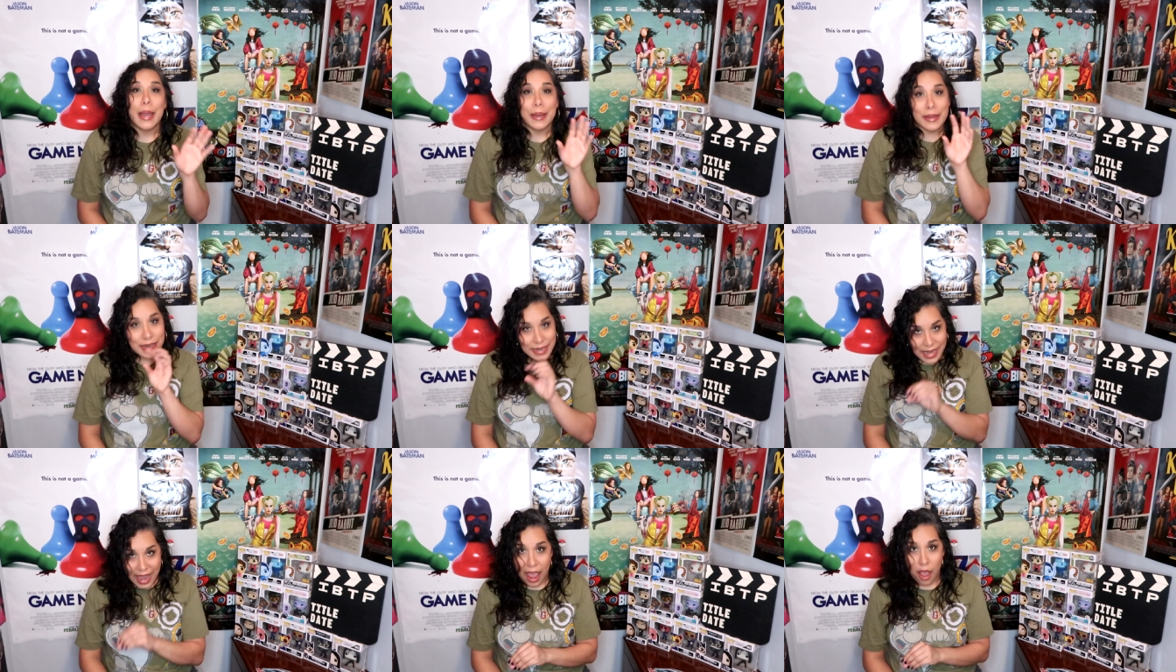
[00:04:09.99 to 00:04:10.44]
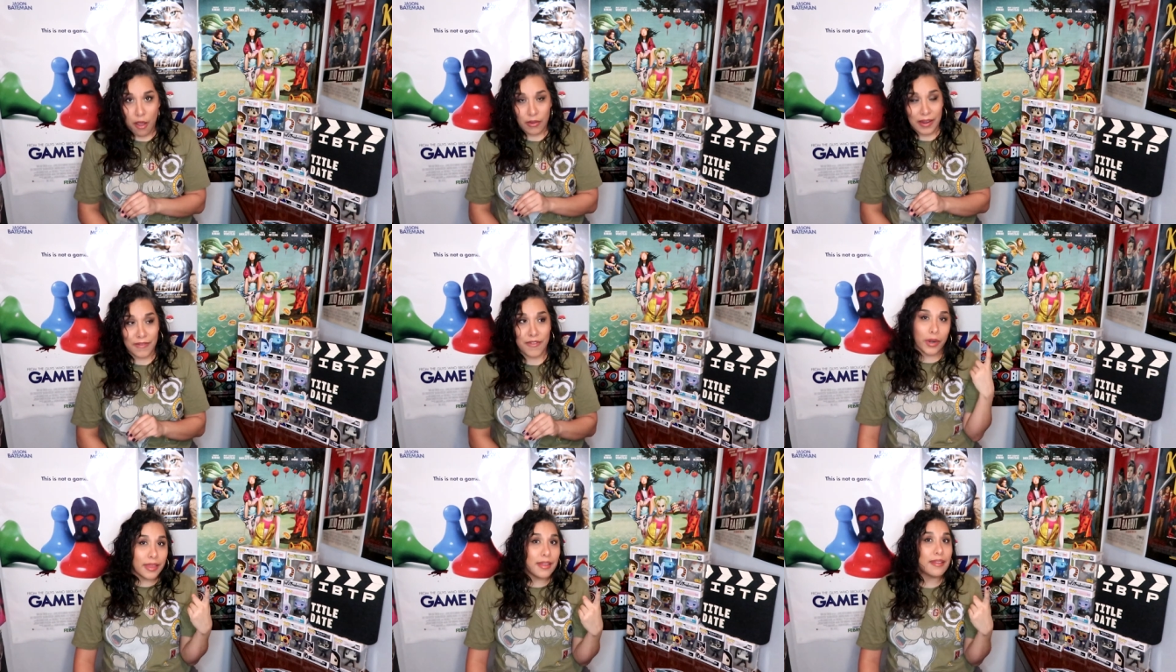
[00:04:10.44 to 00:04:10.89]
now
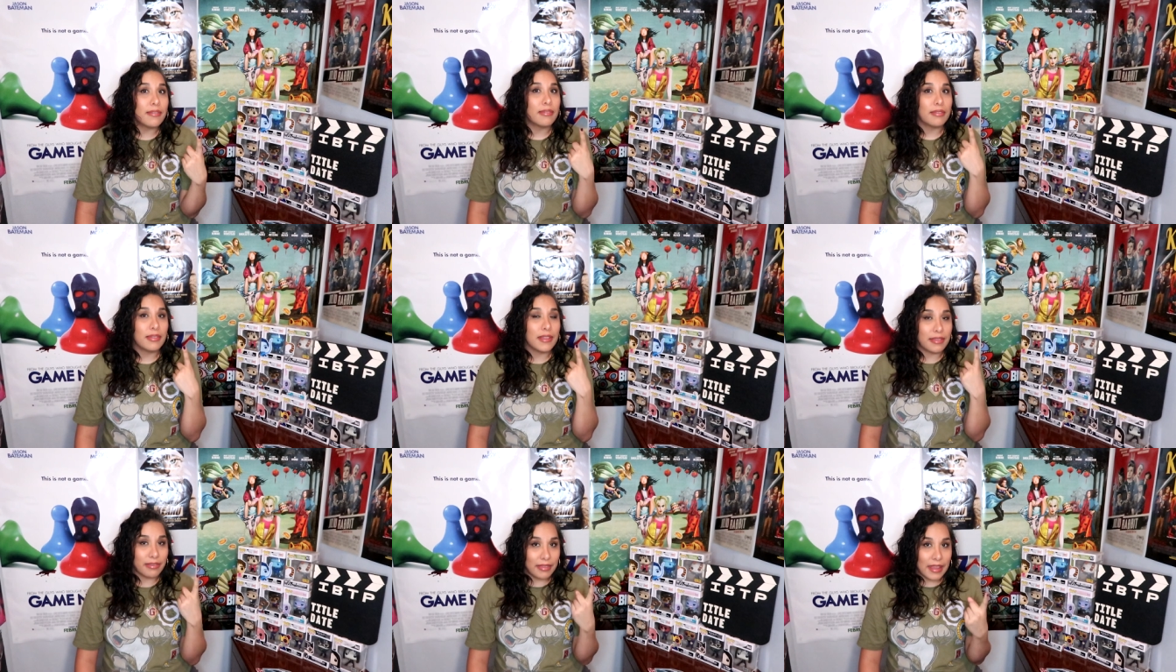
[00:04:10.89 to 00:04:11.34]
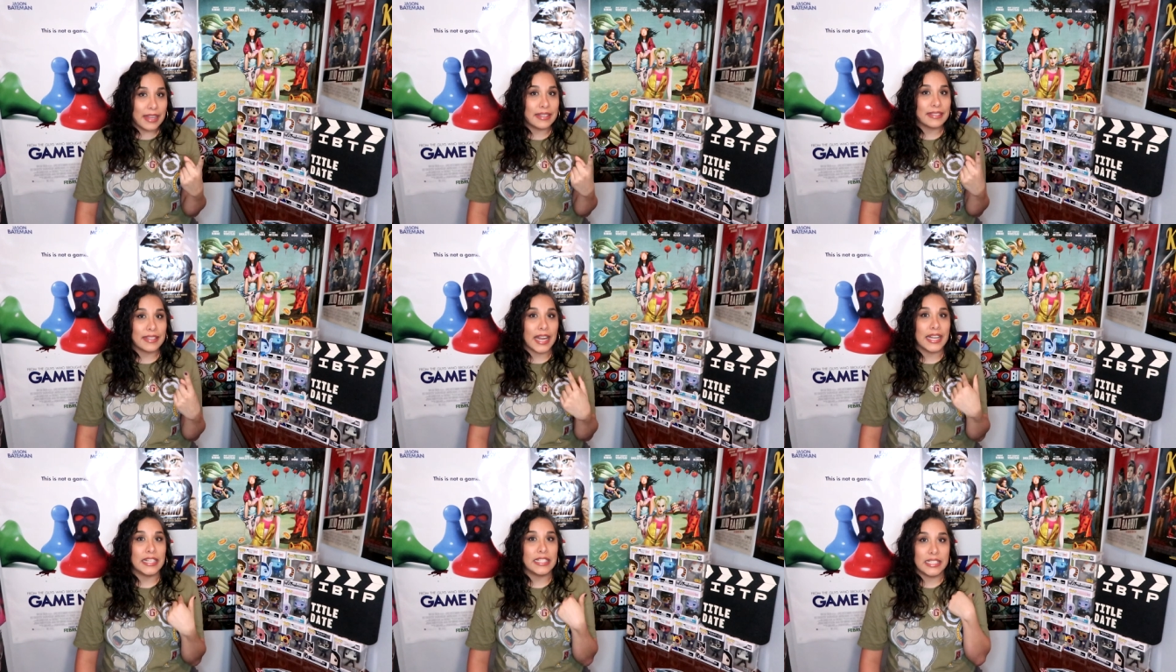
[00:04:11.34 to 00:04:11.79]
one of the, the
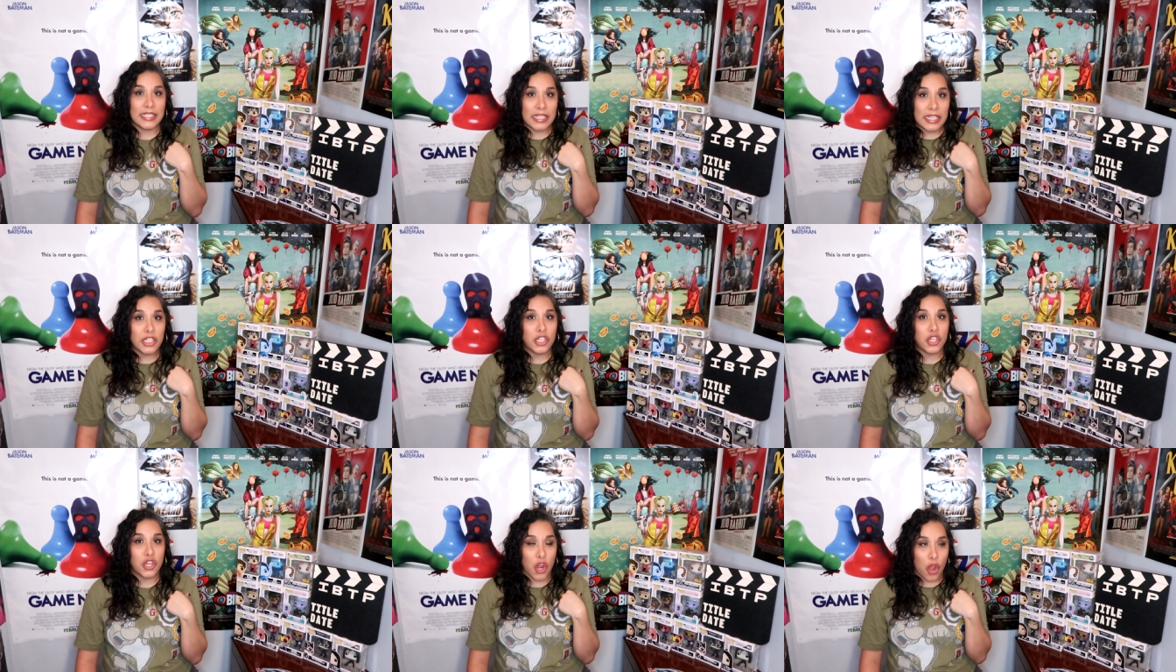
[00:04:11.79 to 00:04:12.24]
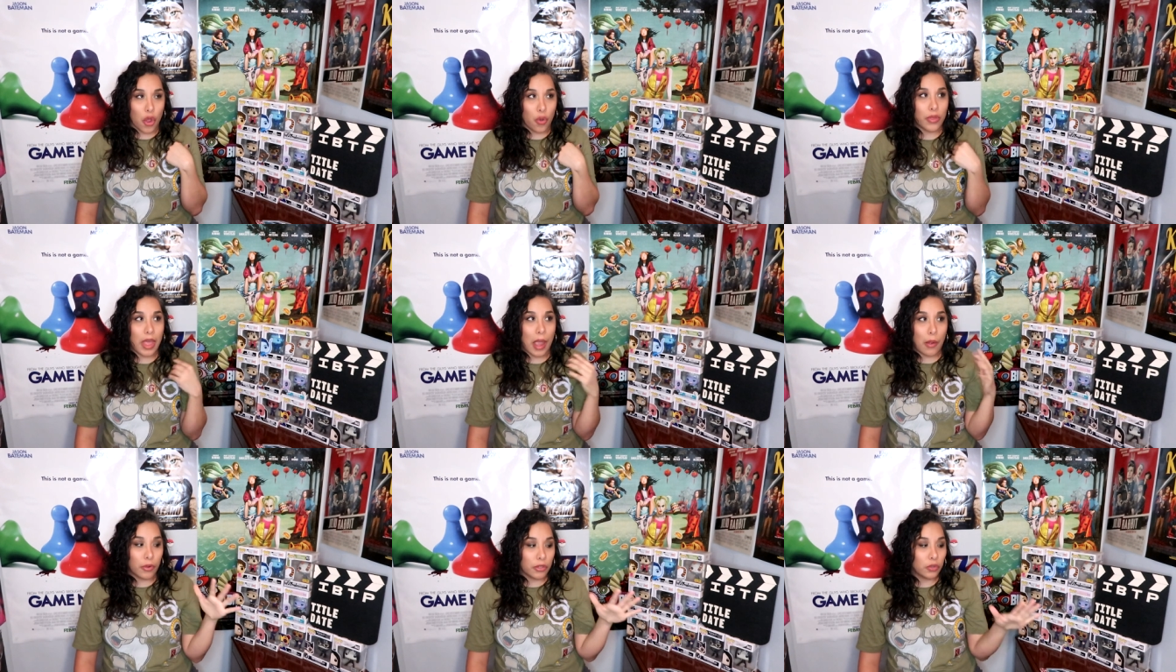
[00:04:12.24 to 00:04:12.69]
things that I did
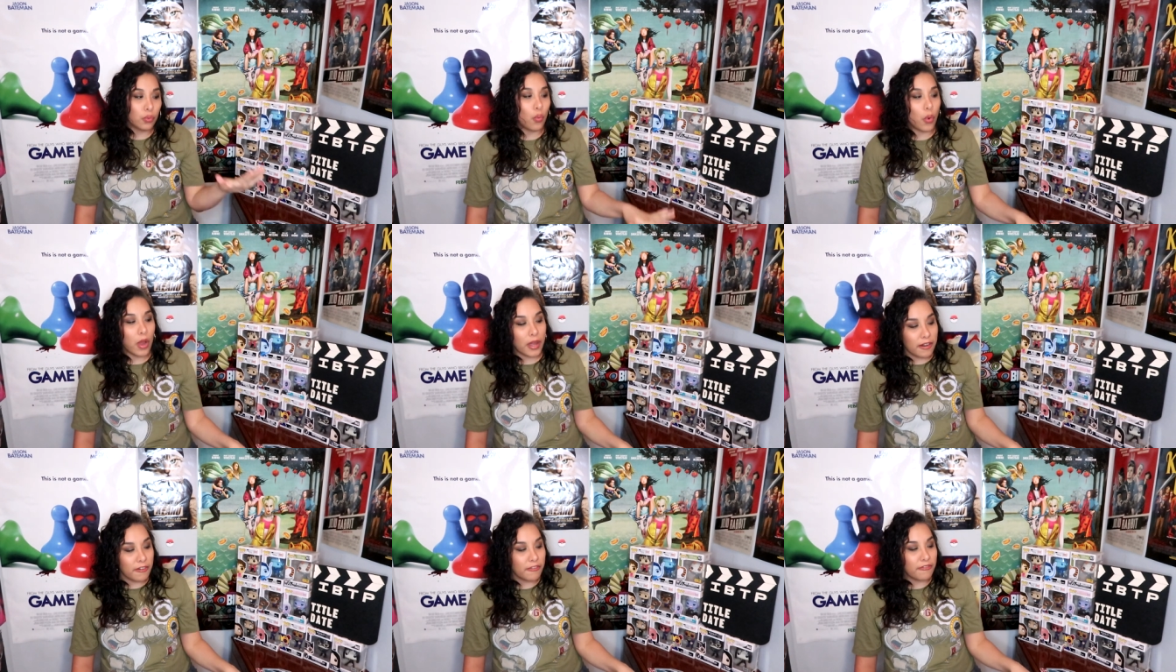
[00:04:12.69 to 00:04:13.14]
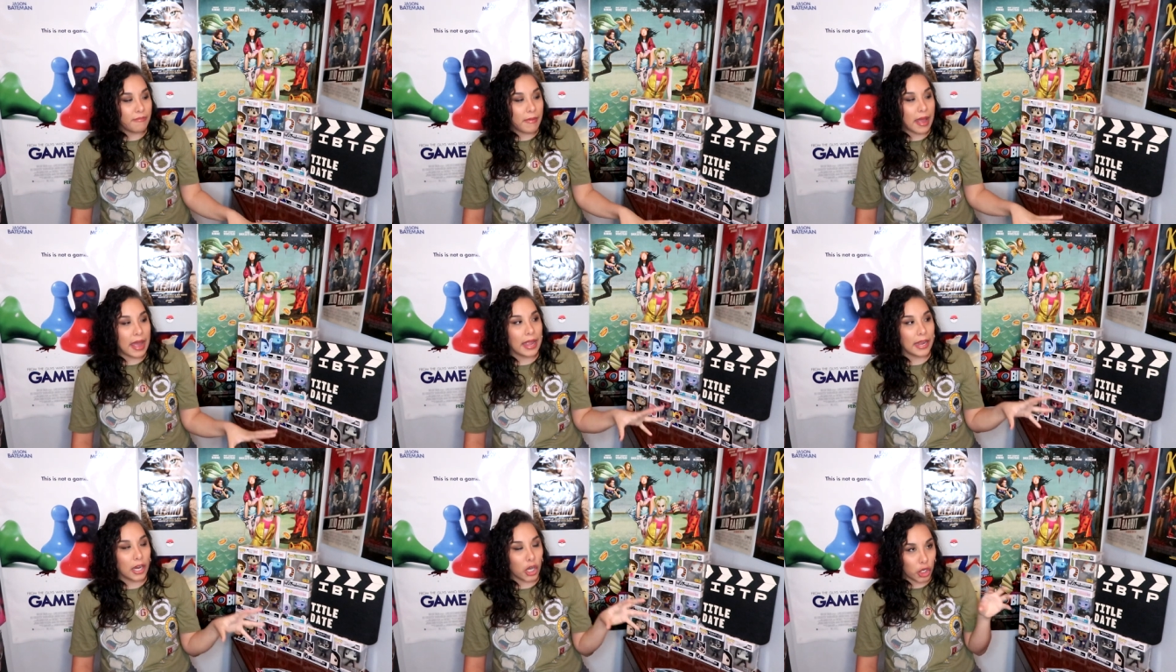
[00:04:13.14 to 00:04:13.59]
know that was one of
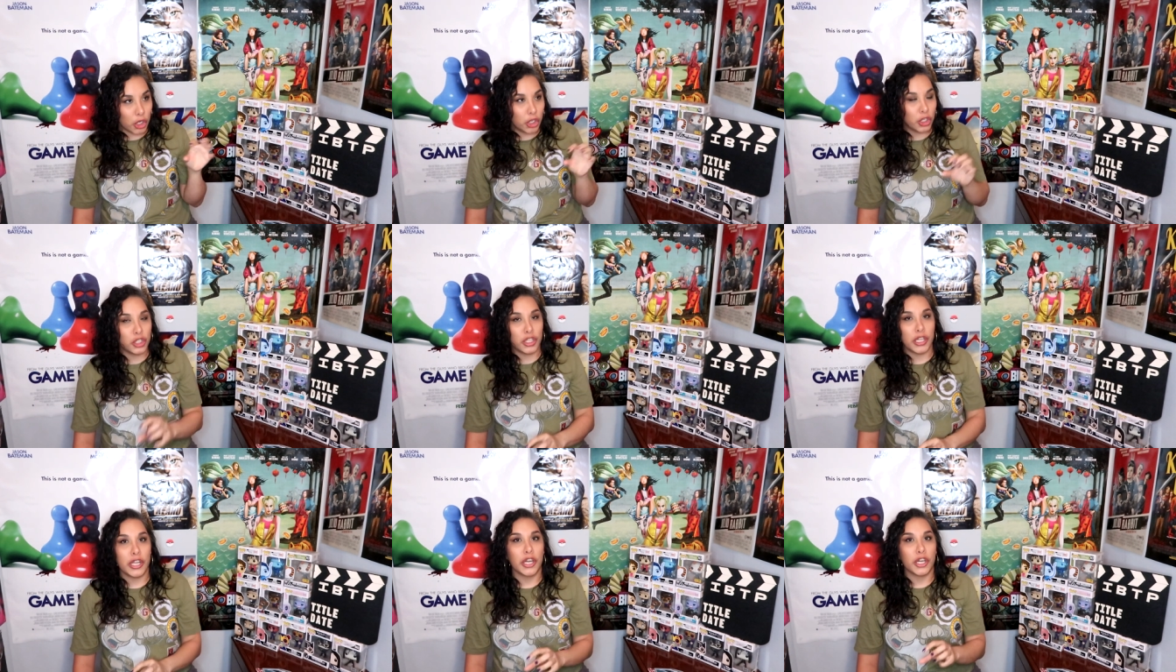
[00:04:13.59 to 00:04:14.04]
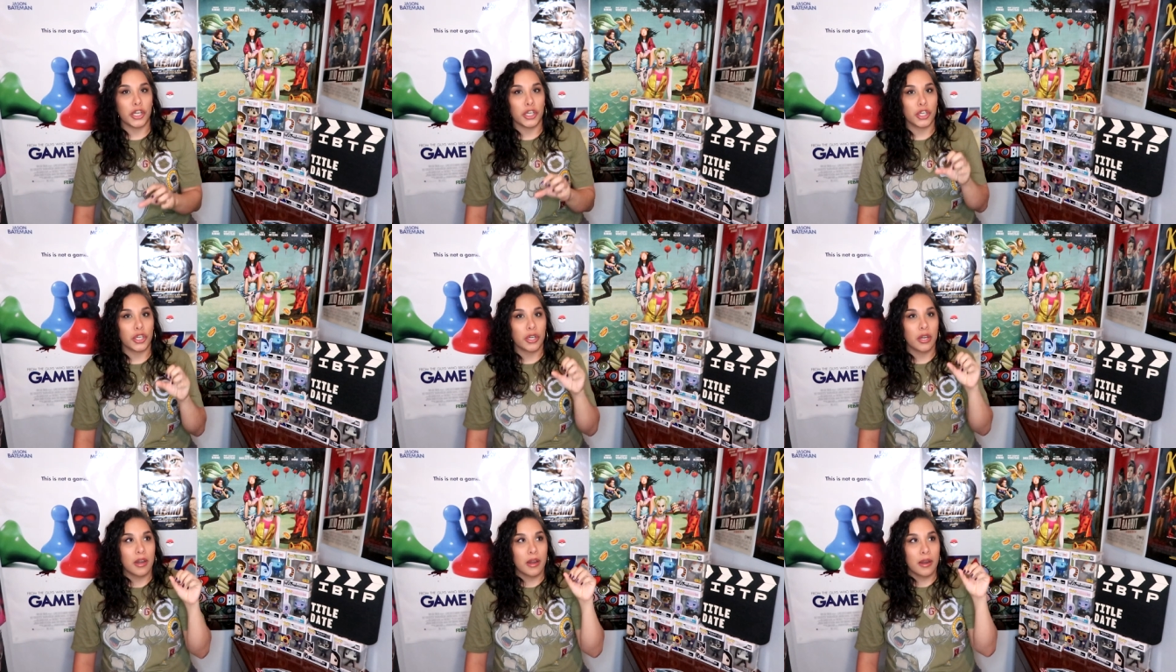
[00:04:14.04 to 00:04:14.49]
my
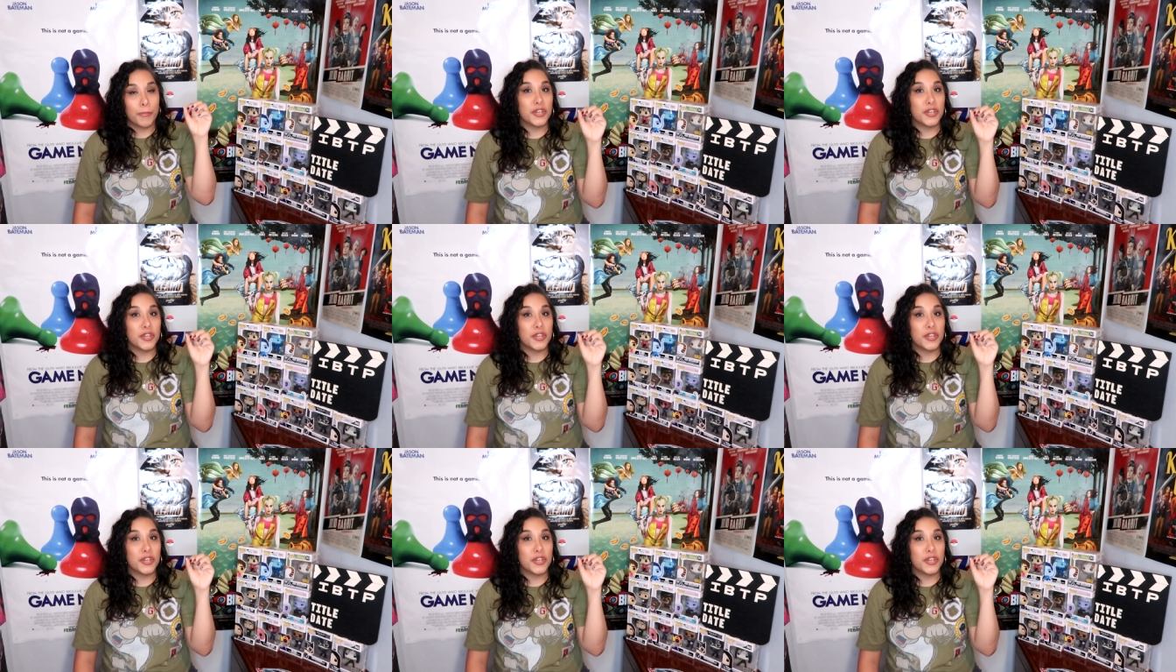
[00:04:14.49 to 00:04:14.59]
earlier